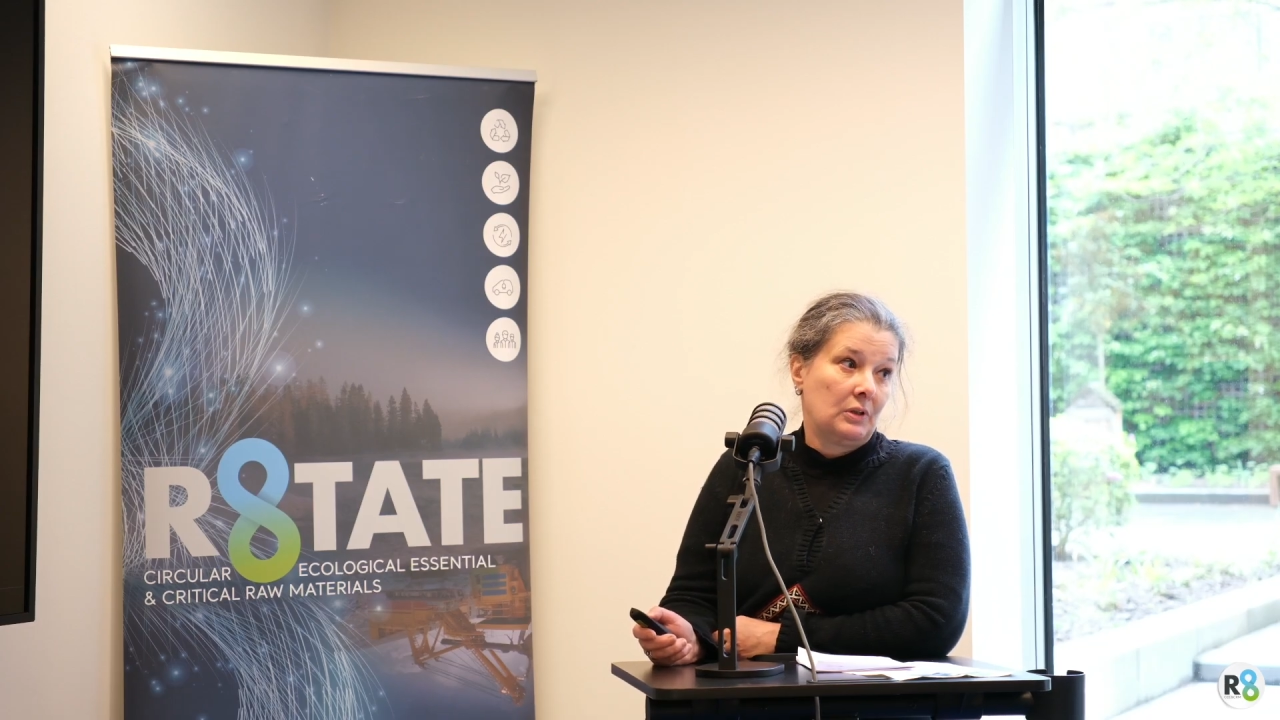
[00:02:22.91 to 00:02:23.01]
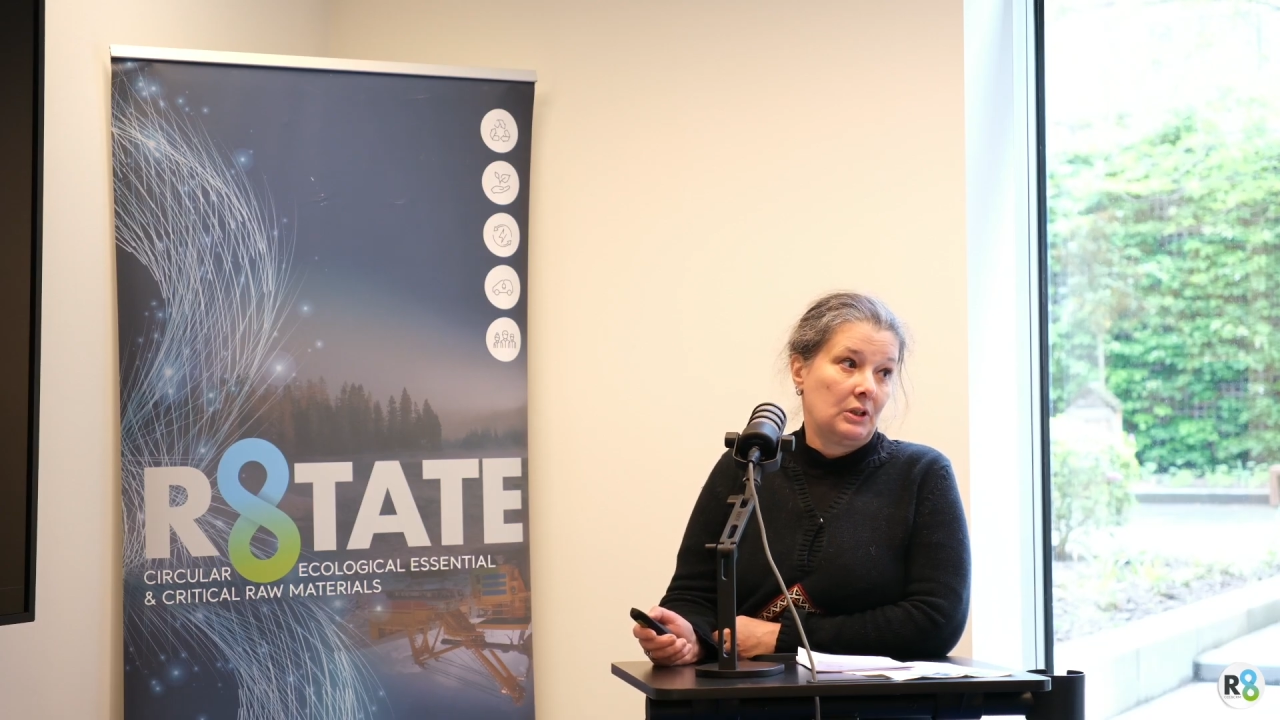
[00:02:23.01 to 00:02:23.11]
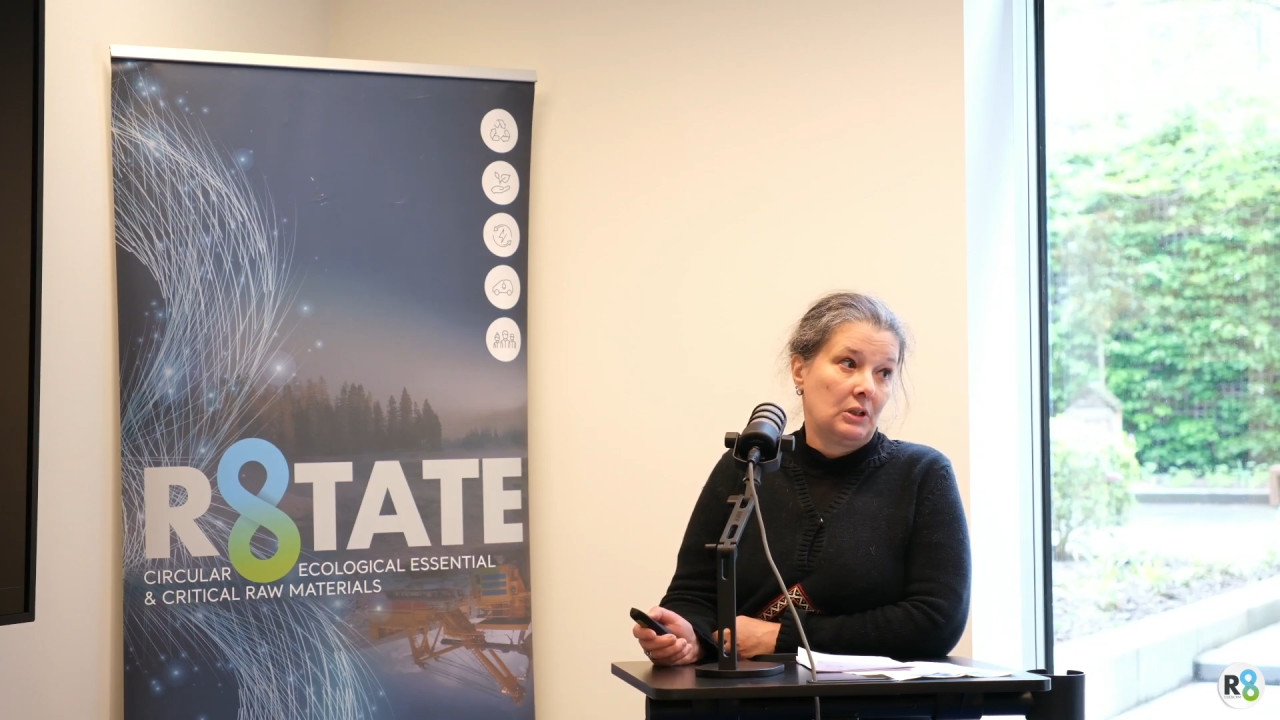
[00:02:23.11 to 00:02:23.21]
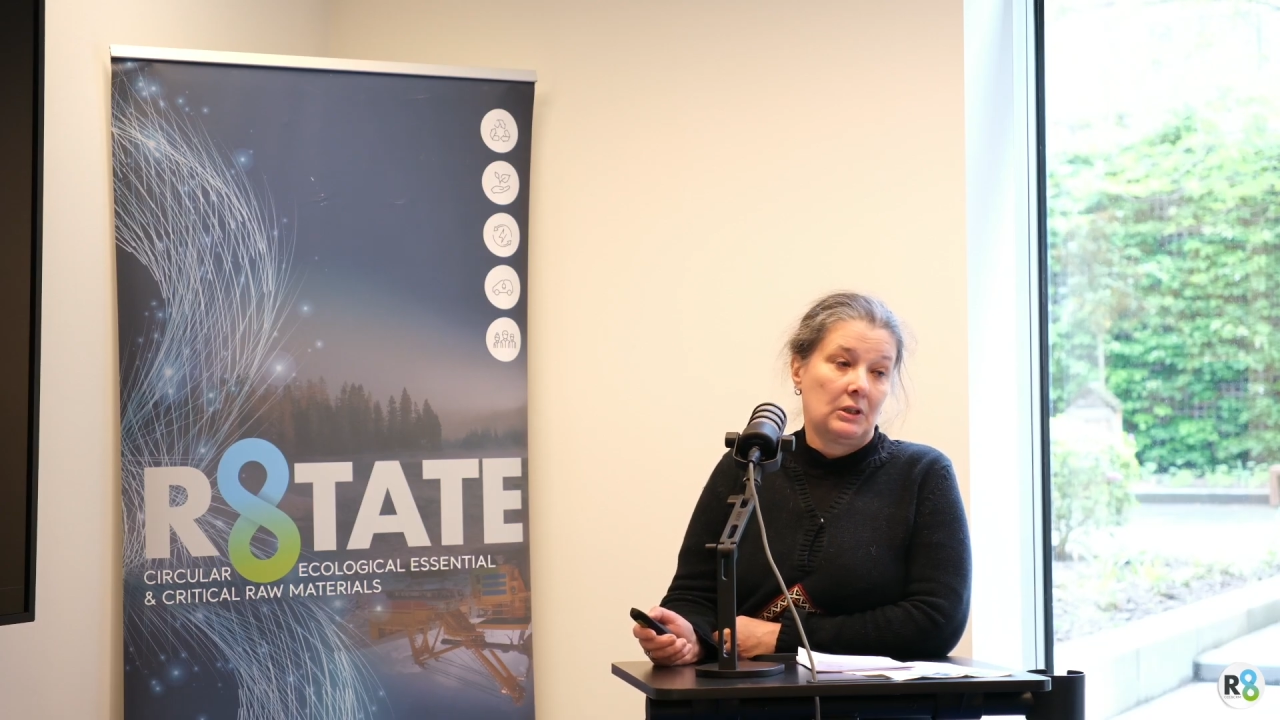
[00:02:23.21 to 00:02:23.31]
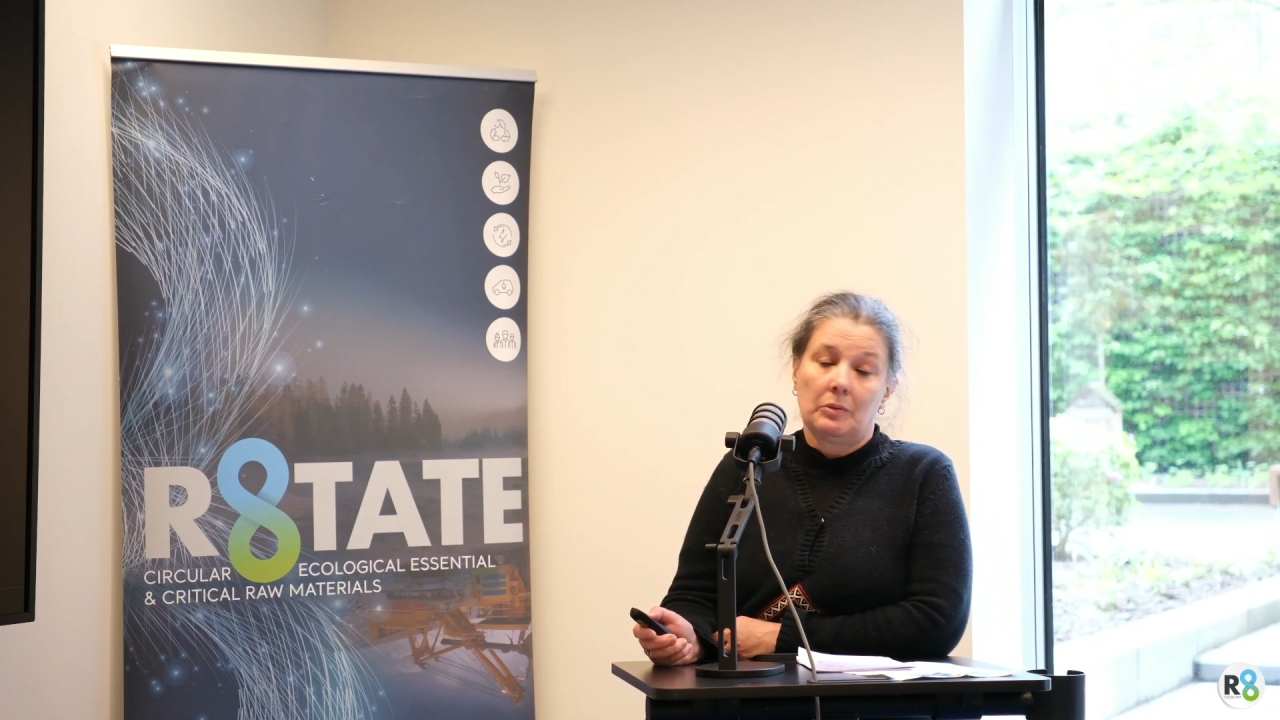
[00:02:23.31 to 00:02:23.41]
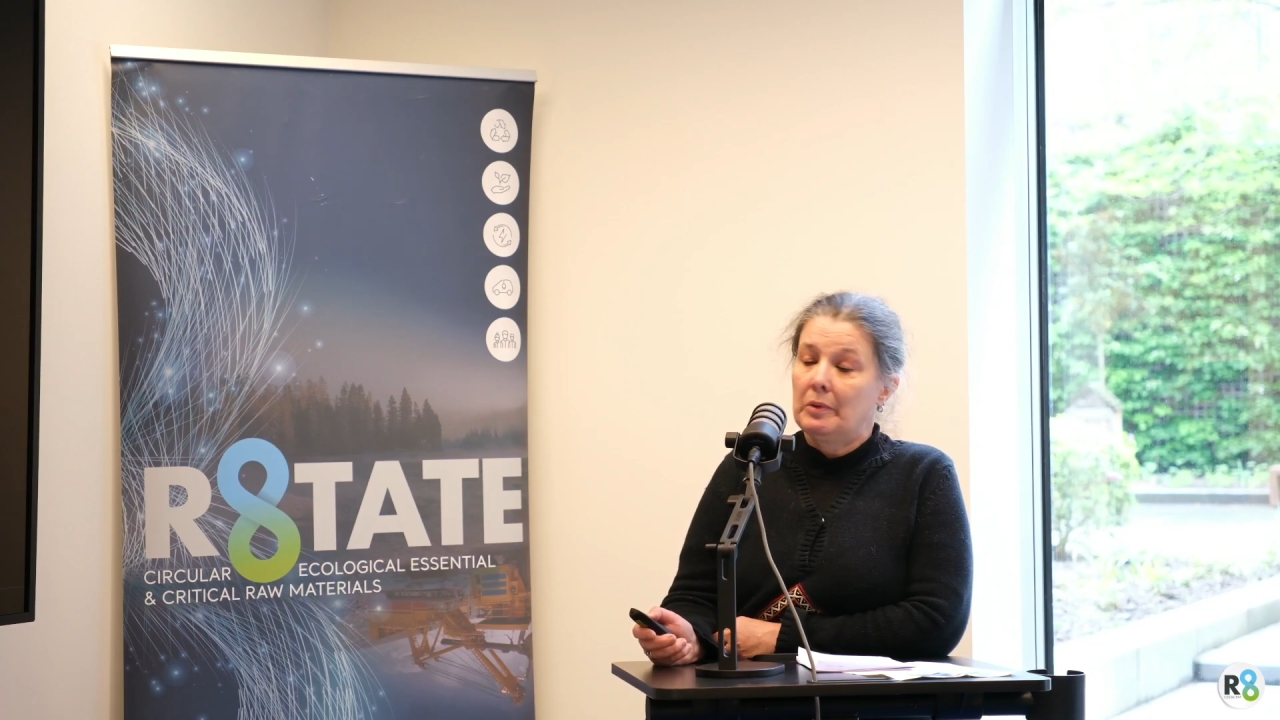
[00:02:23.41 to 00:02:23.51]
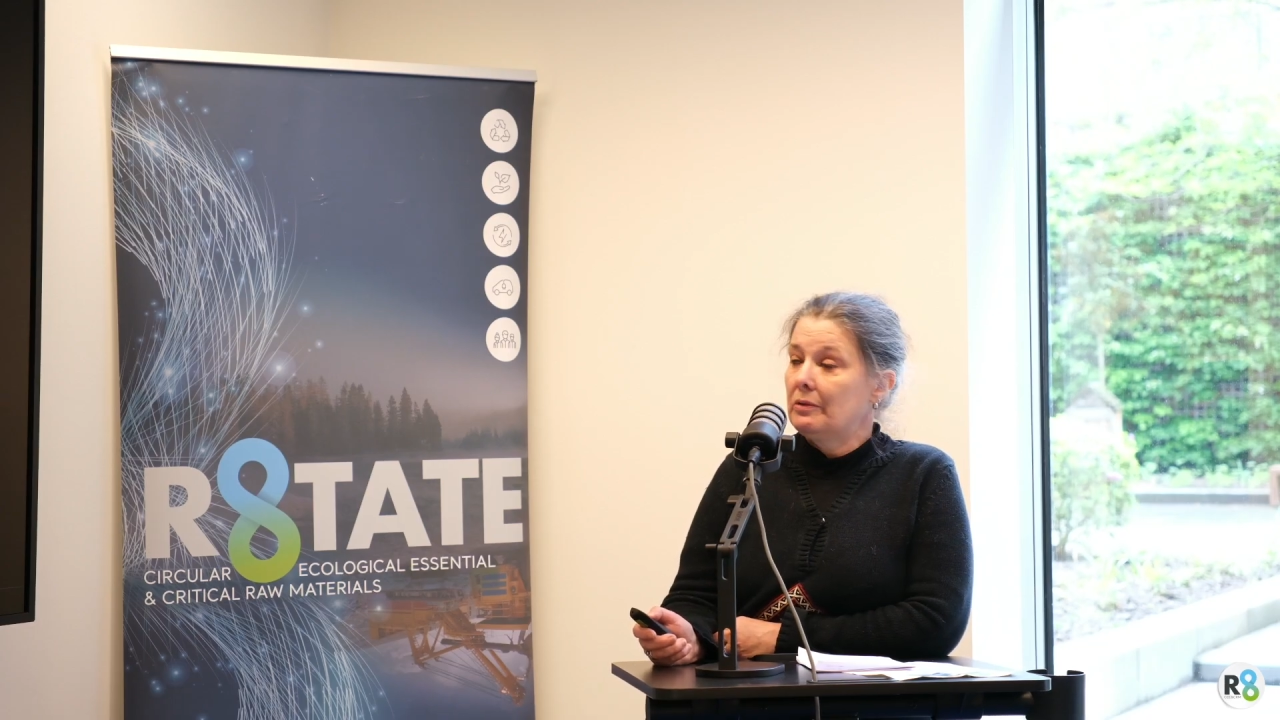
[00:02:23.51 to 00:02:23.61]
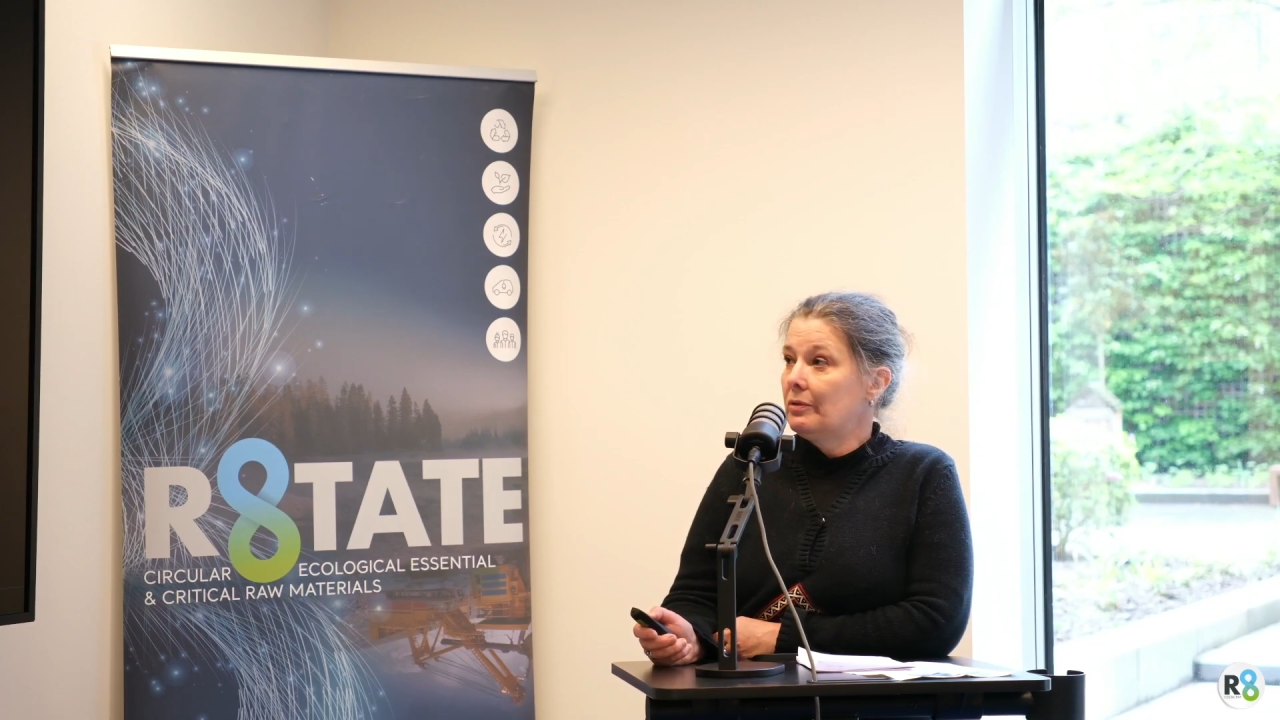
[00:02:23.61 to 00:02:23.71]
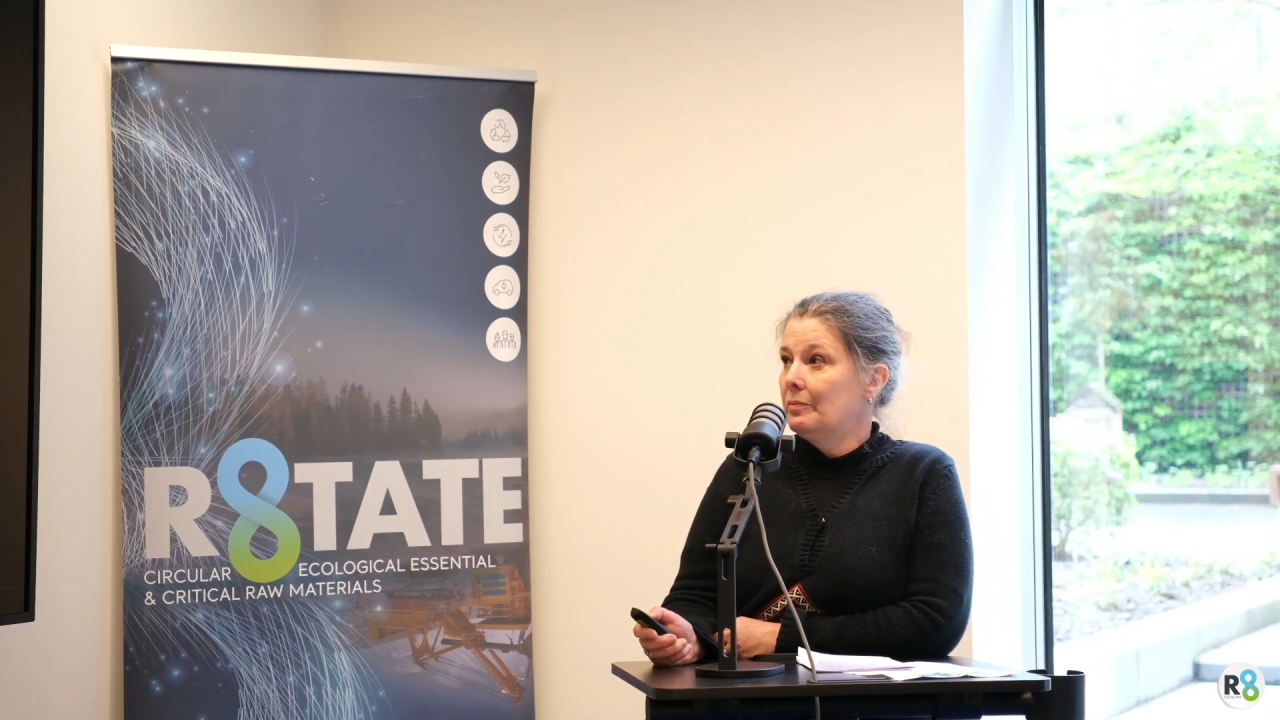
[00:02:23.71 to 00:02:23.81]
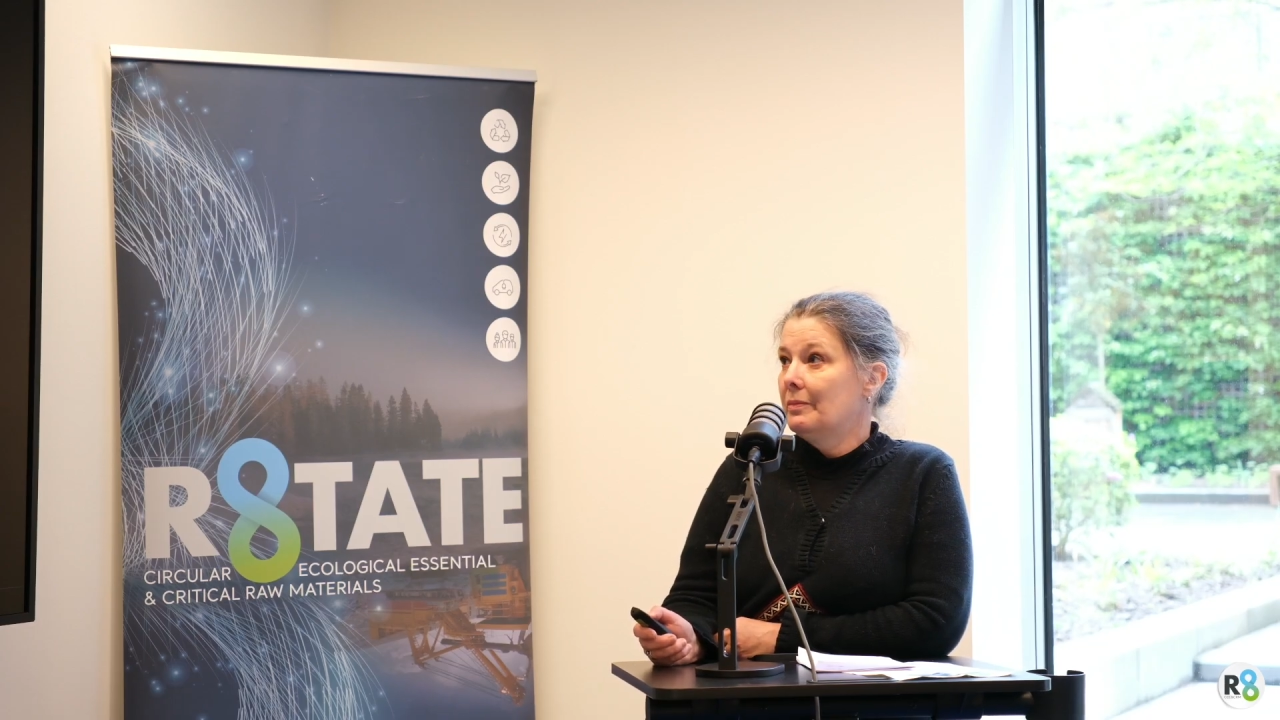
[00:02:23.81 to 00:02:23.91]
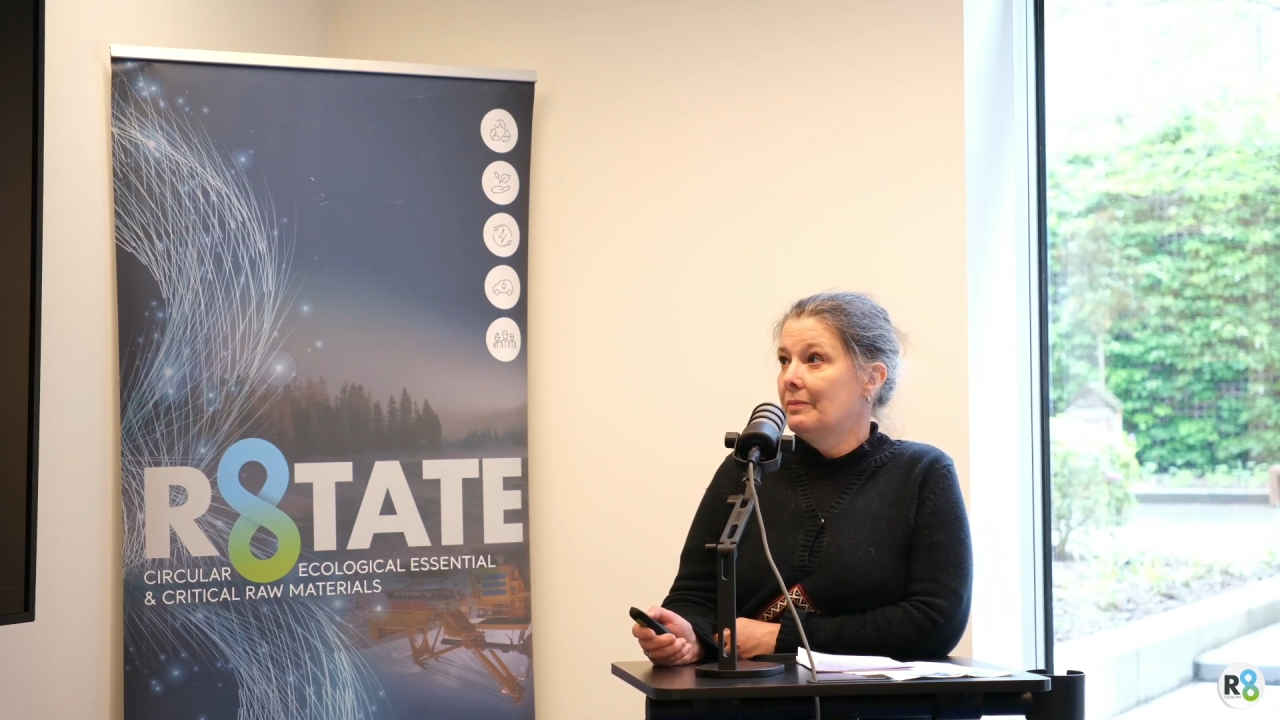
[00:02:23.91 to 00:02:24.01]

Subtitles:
digital platform.